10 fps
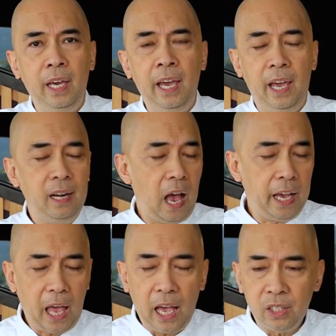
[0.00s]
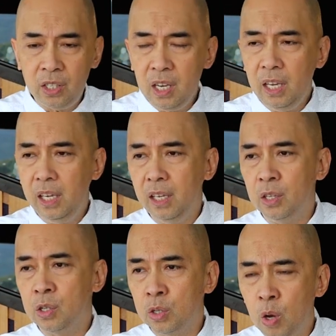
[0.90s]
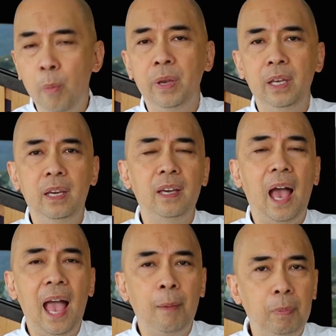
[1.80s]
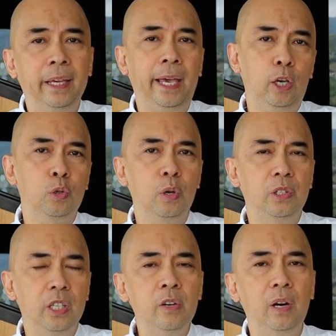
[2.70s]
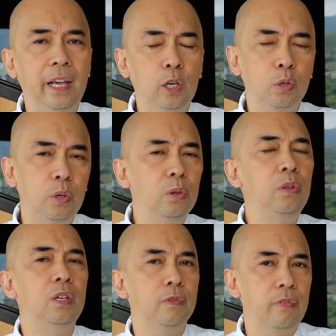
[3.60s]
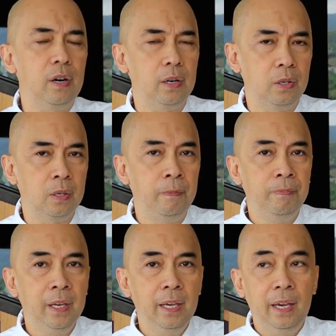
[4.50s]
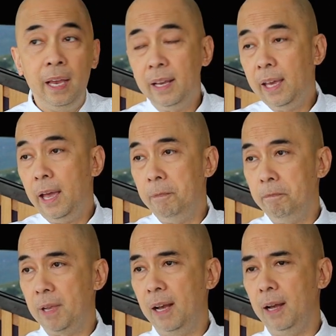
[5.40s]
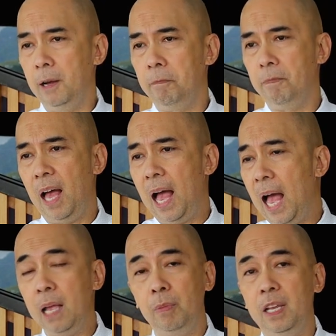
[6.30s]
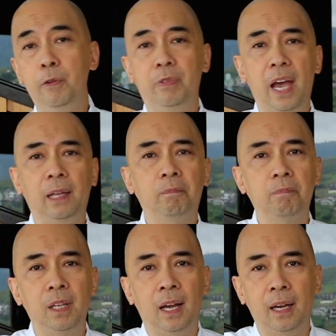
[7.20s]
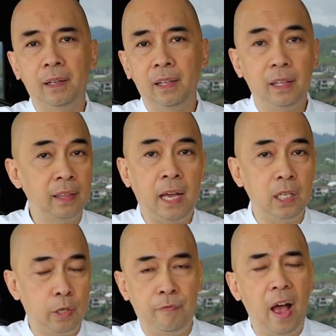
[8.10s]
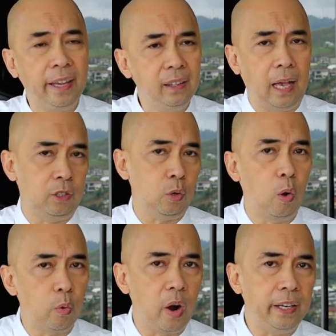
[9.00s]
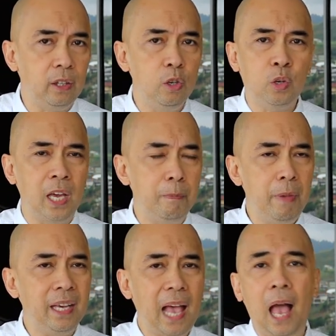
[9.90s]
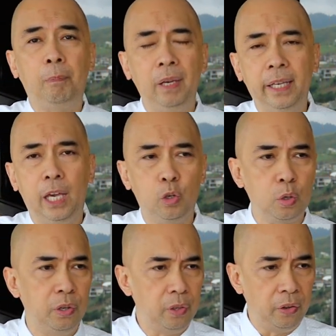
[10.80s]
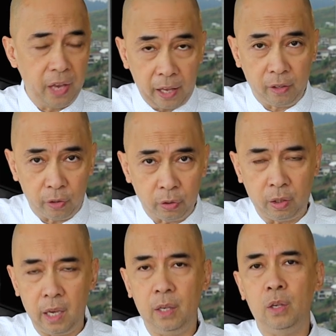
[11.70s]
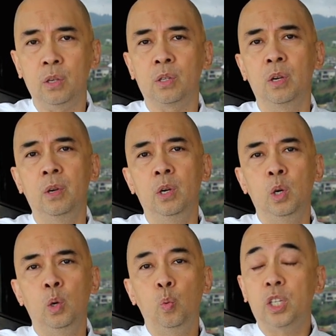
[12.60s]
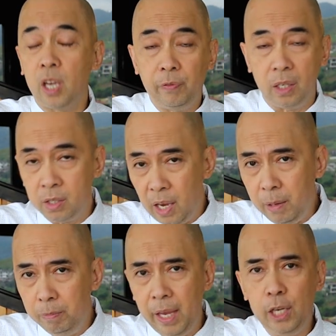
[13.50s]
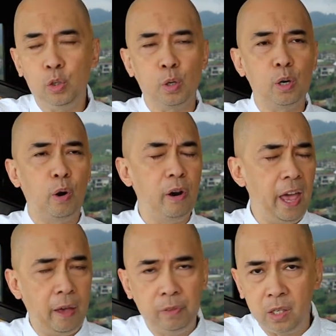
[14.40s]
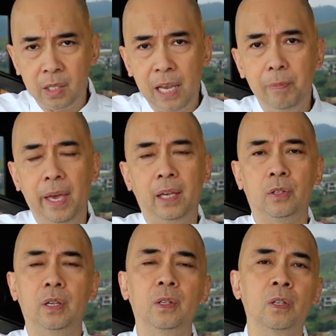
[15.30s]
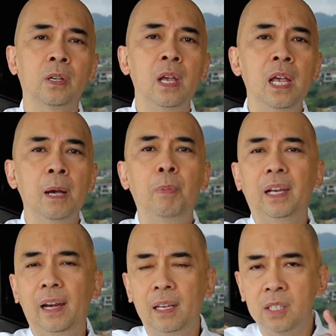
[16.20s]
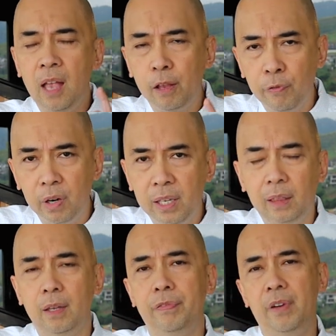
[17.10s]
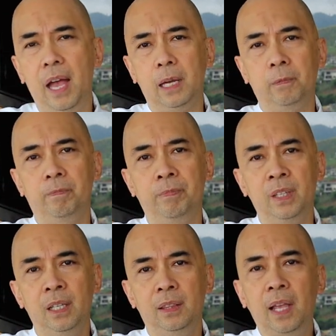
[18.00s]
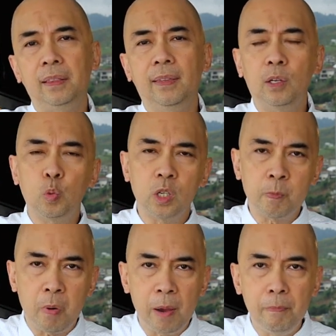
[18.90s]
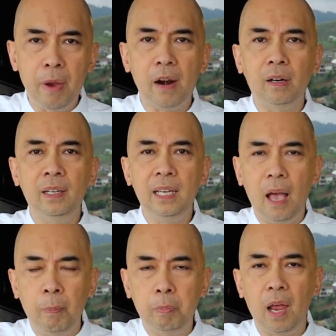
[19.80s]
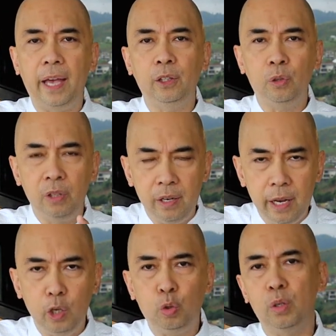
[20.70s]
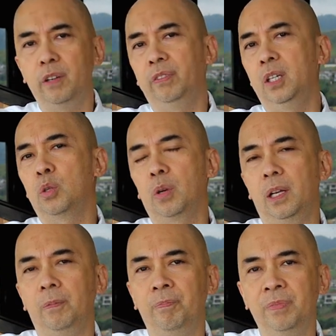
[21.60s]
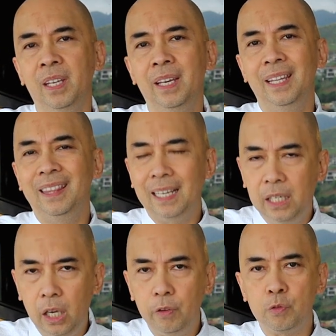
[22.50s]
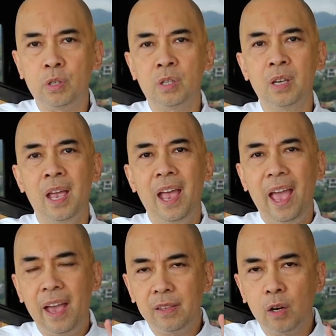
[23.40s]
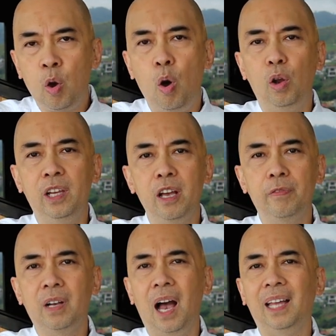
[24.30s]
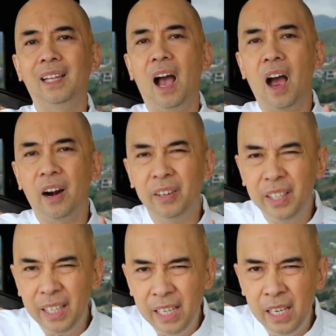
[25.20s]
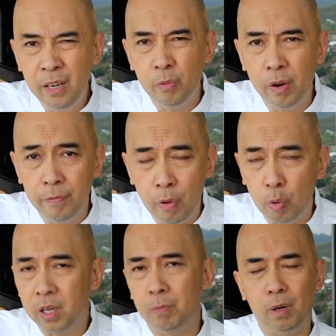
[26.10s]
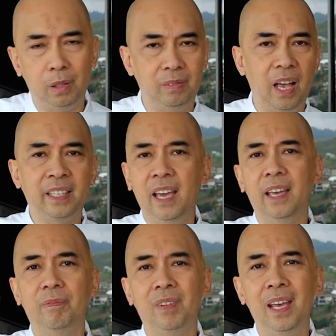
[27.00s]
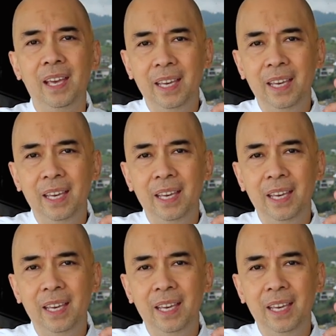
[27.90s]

And I see so many applications in relation to this verse. And again, I believe that that is fine, that's all right. You can make application on other things which have the same nature or have the same essence. But let us not forget the fact that this was primarily applied to the nation of Israel. The gifts and the calling of God are irrevocable. Again,